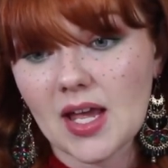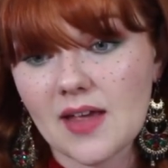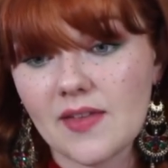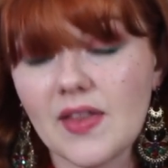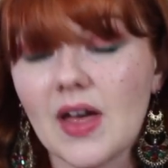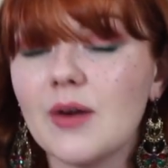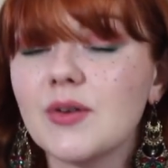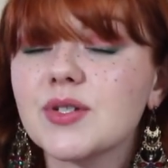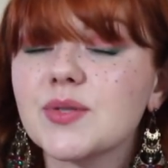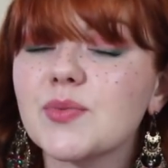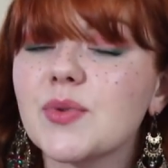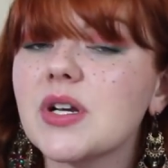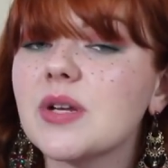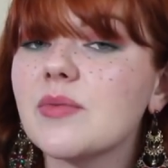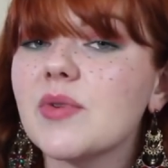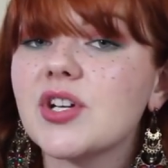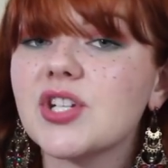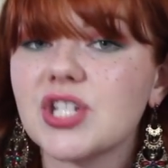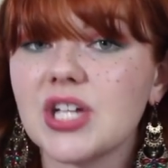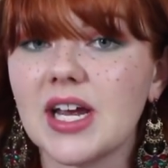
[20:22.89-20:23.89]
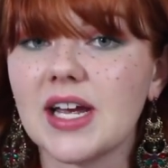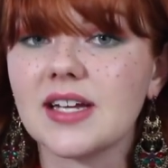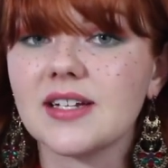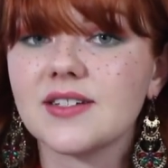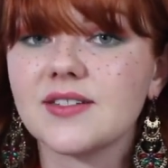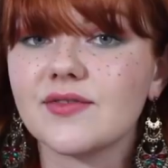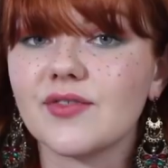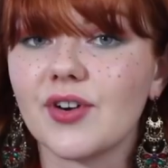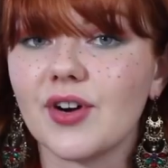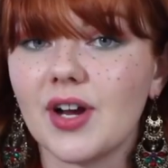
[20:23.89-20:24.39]
And that was pretty much
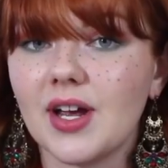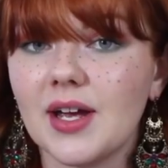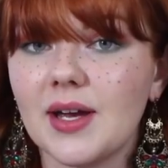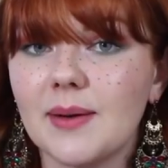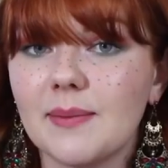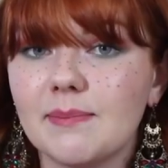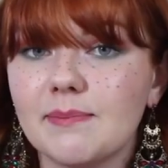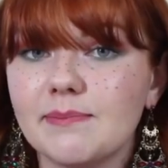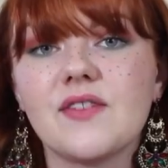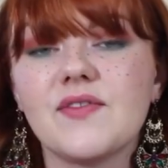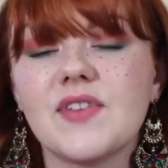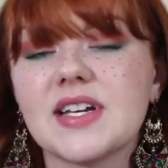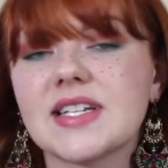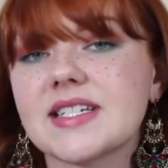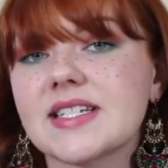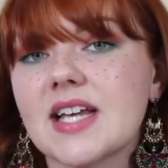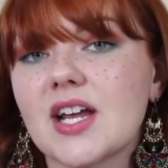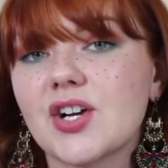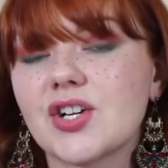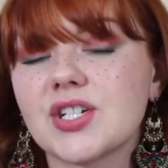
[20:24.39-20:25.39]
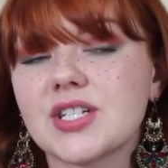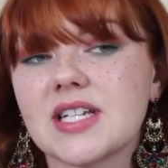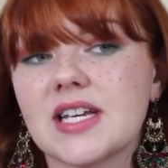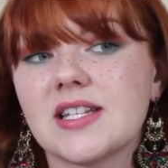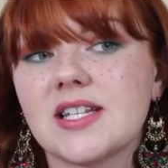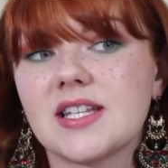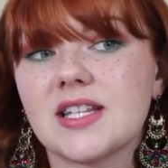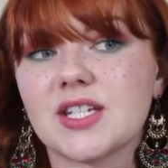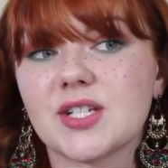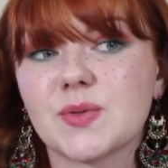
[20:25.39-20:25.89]
it for him. Investigators
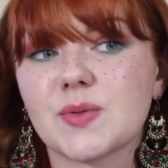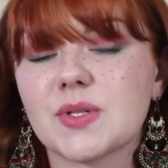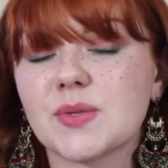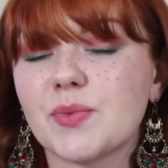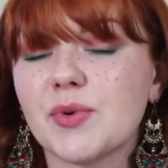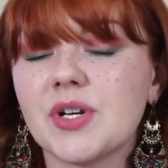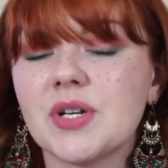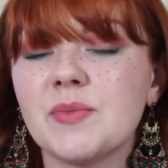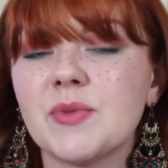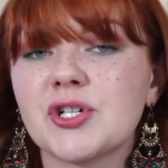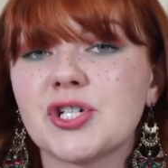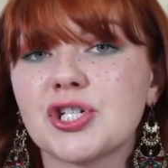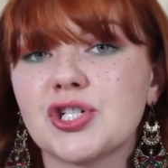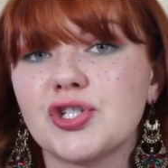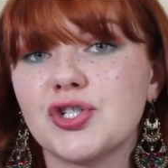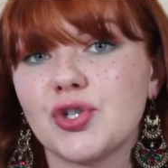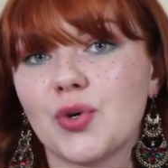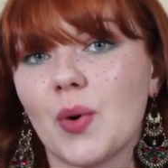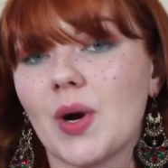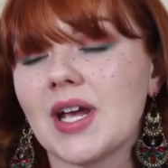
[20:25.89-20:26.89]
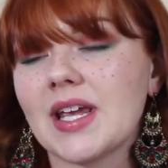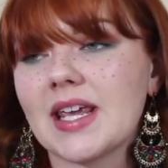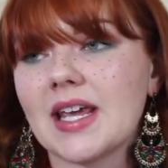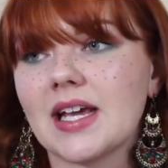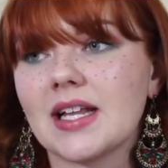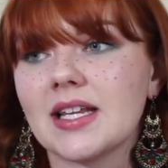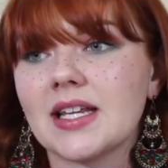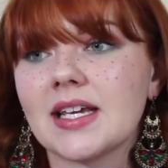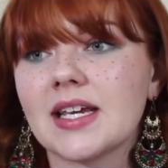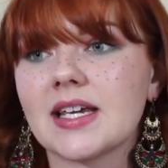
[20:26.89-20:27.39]
said that this was pretty much a joy
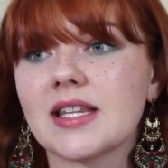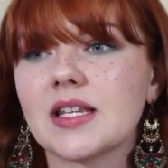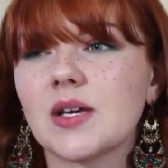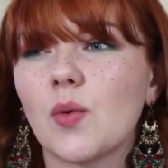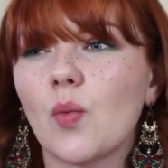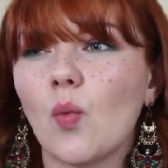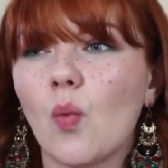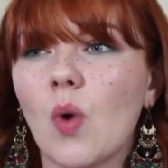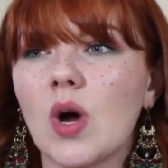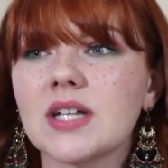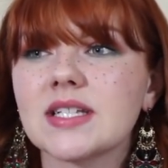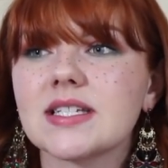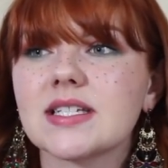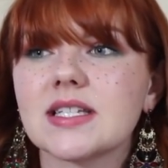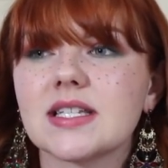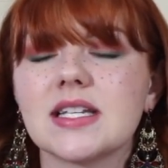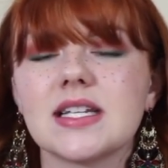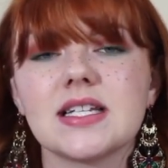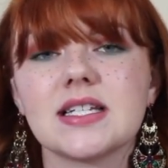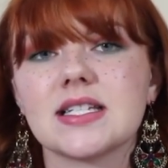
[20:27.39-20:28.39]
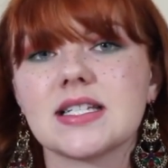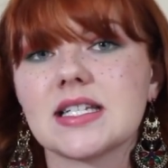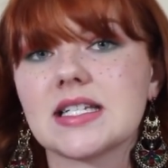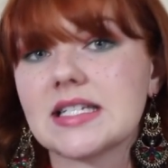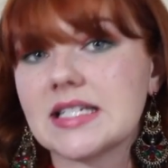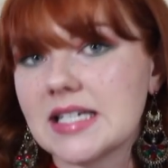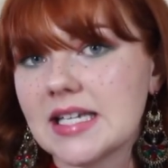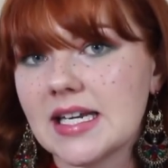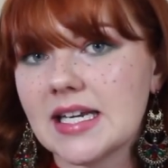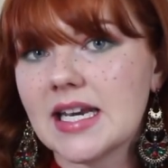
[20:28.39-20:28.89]
killing, and that once these
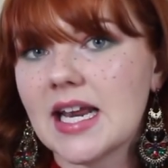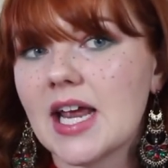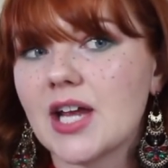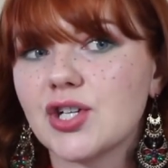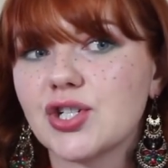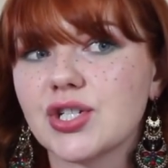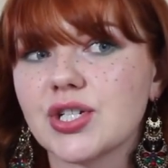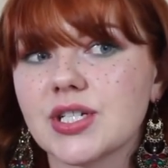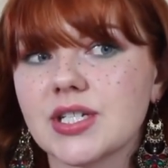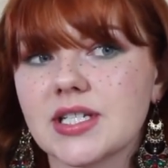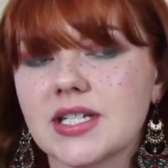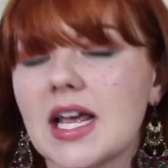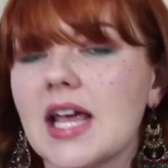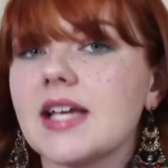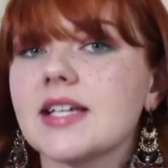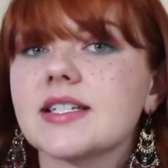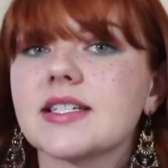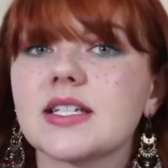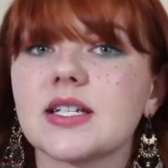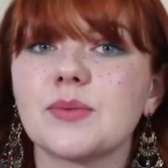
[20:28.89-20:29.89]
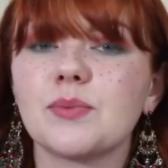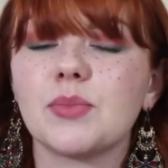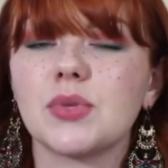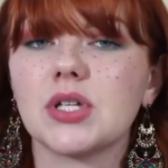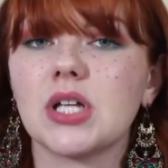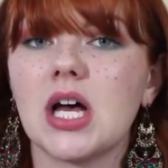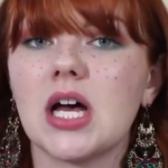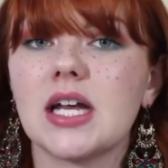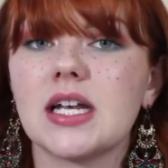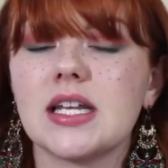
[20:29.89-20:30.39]
teenagers tasted
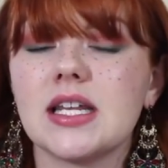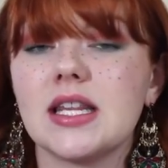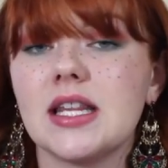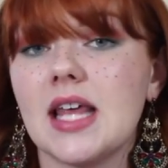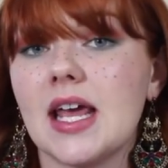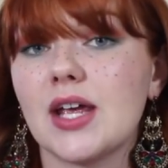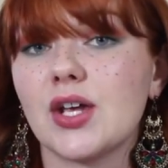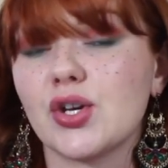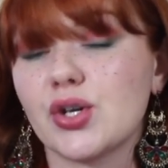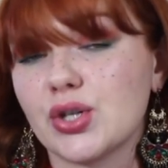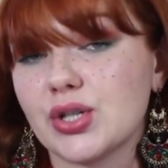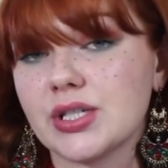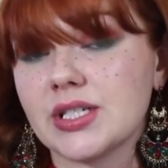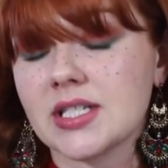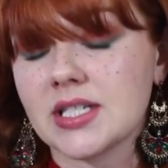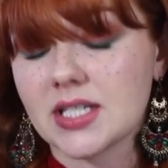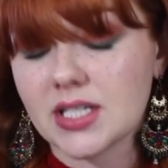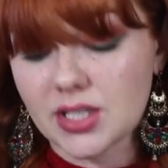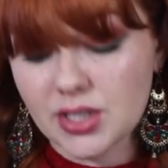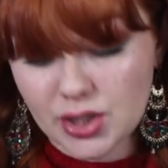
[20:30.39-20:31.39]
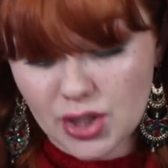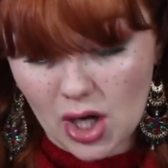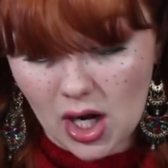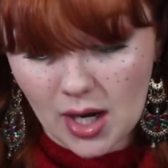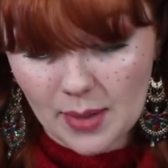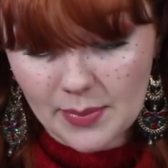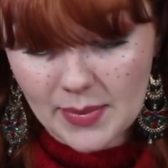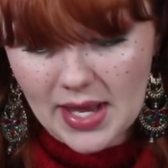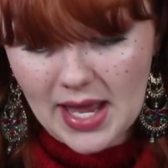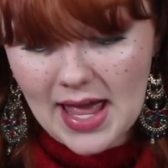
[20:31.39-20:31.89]
blood, they couldn't
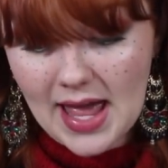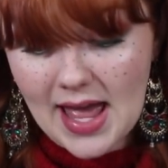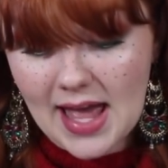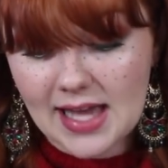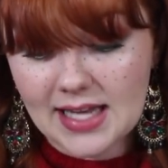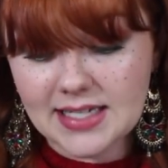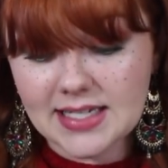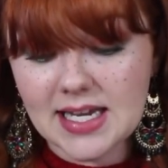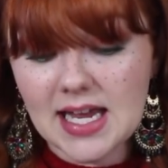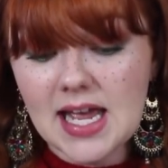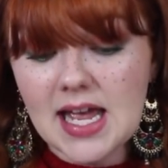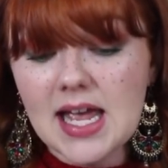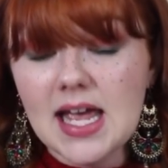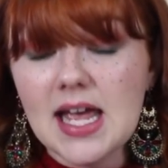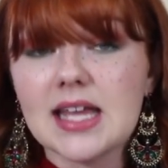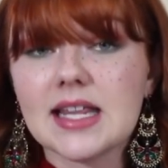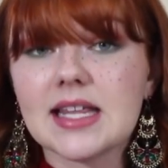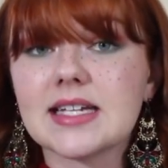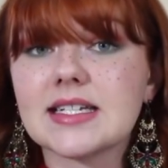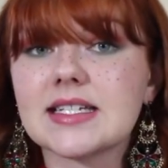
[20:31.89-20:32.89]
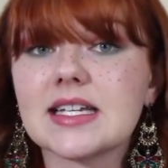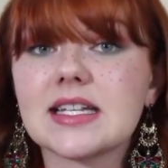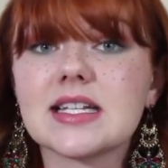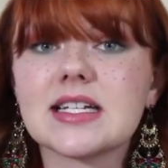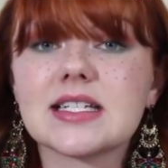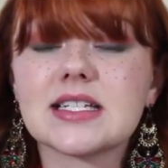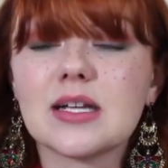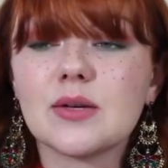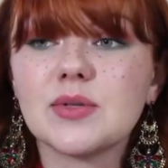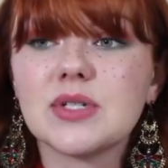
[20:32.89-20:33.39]
stop. And they said
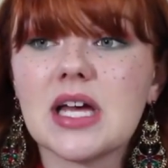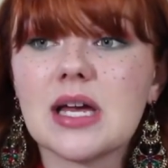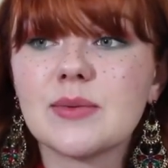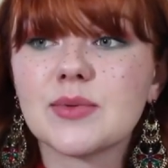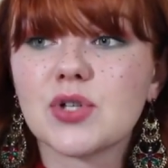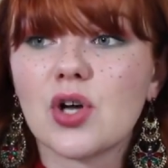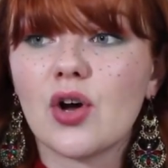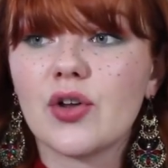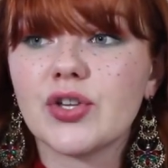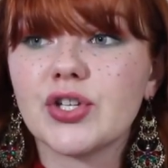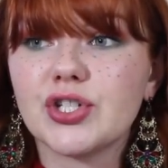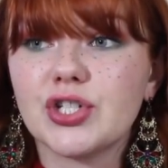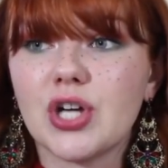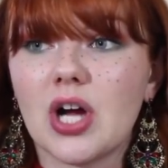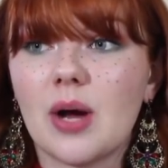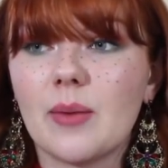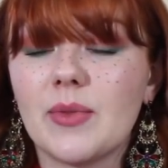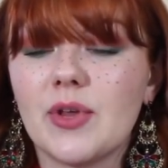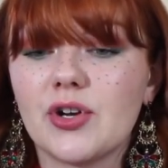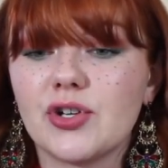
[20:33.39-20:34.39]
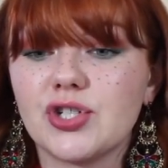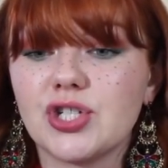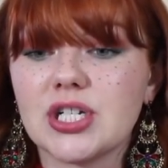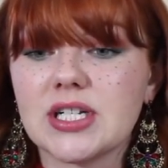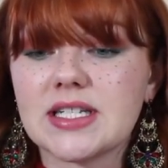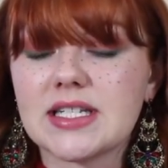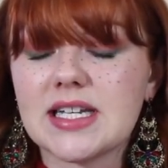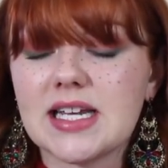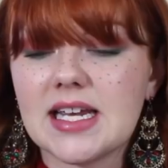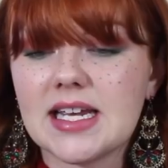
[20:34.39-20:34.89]
that sometimes on the job there
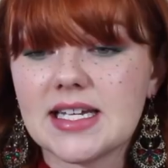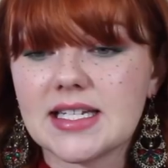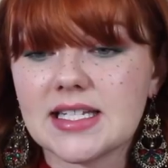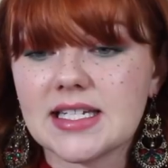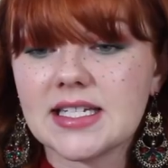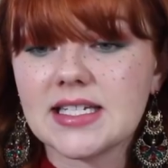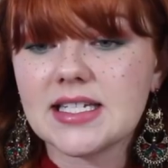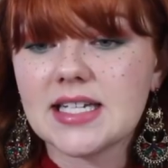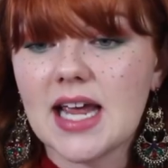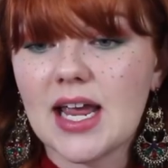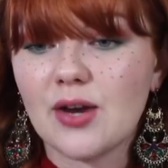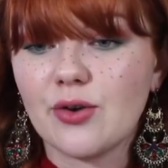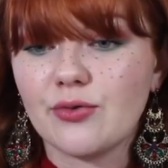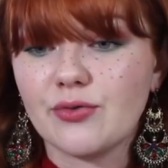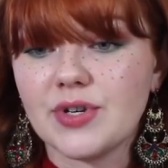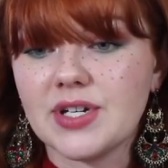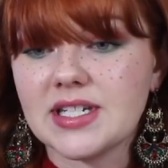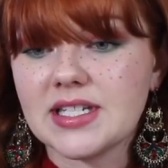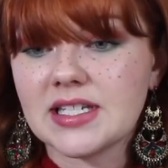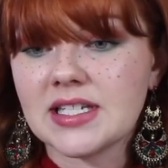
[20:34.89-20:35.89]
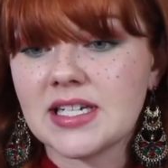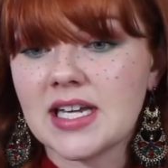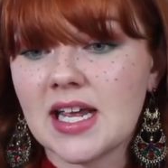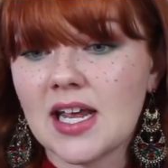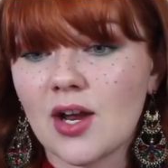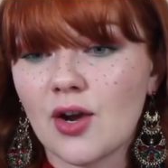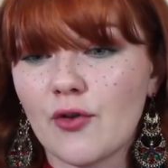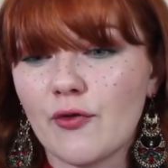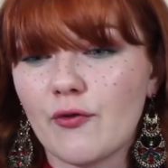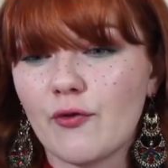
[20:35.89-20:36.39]
just isn't a
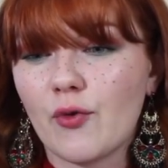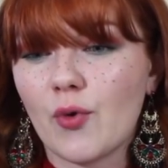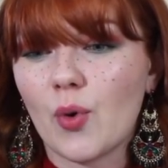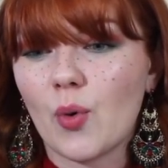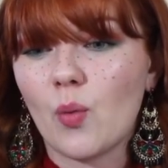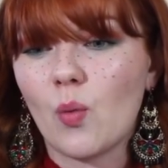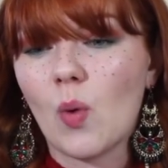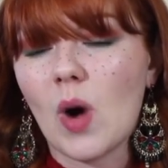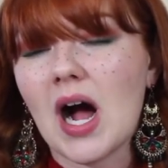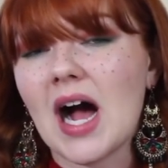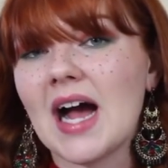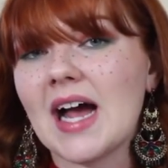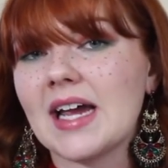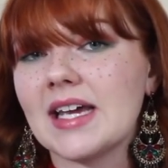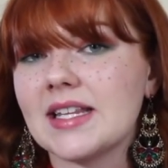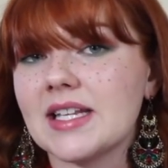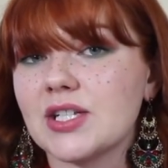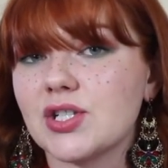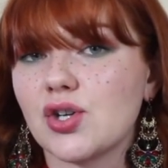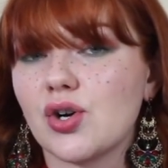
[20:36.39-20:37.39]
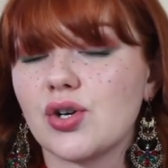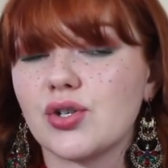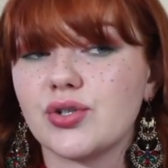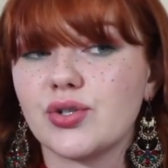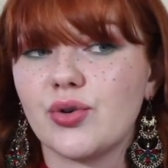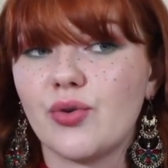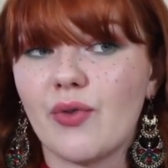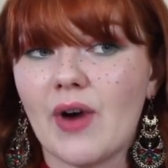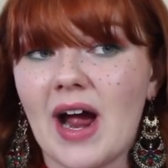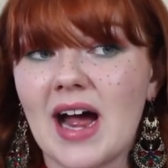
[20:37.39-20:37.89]
reasoning for why, and that's hard
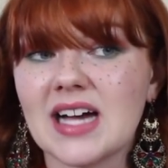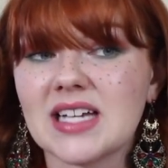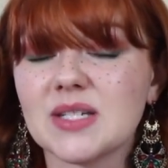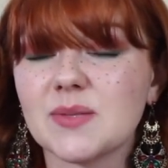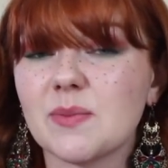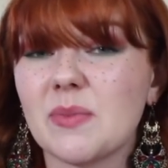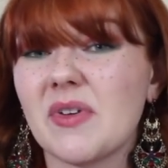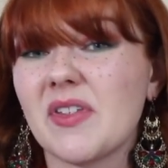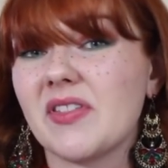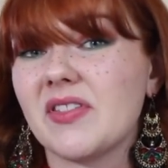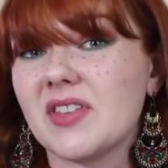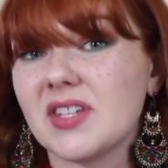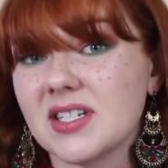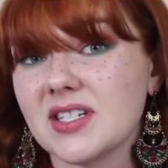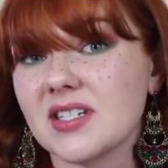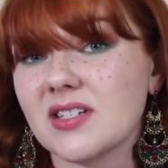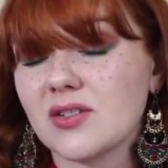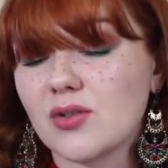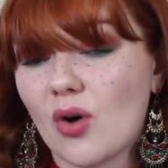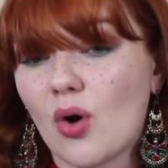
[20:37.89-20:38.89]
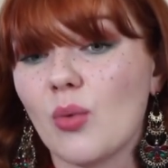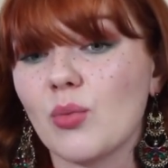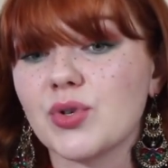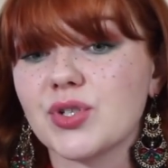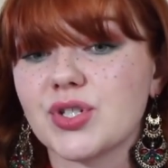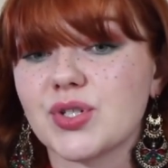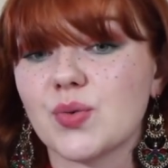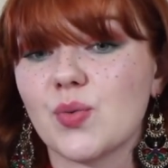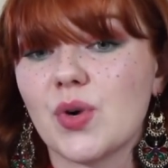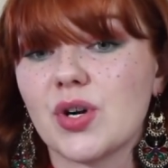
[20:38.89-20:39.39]
to grasp, but this is
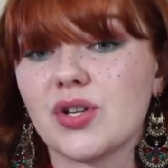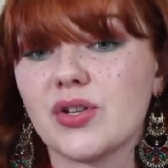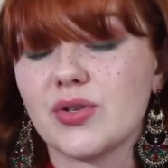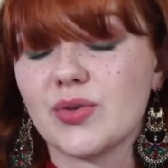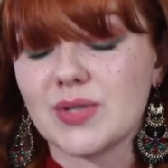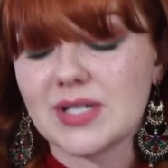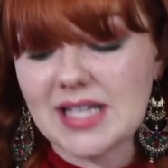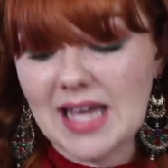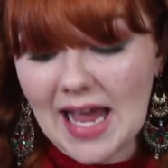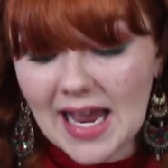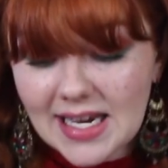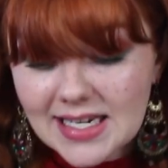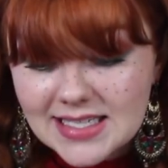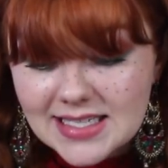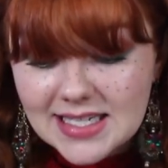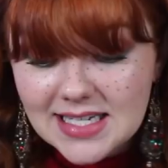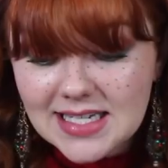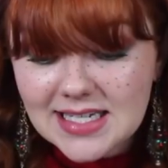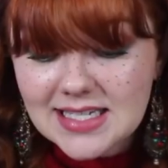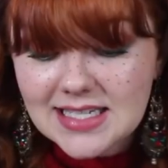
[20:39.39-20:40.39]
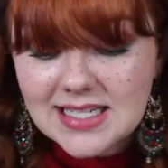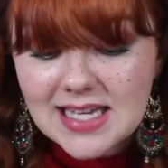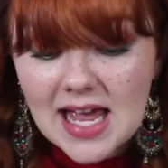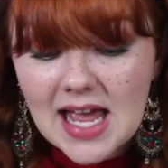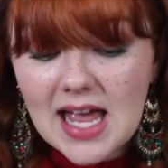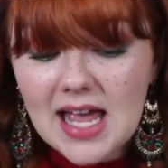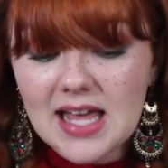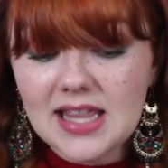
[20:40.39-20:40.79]
almost one of those cases.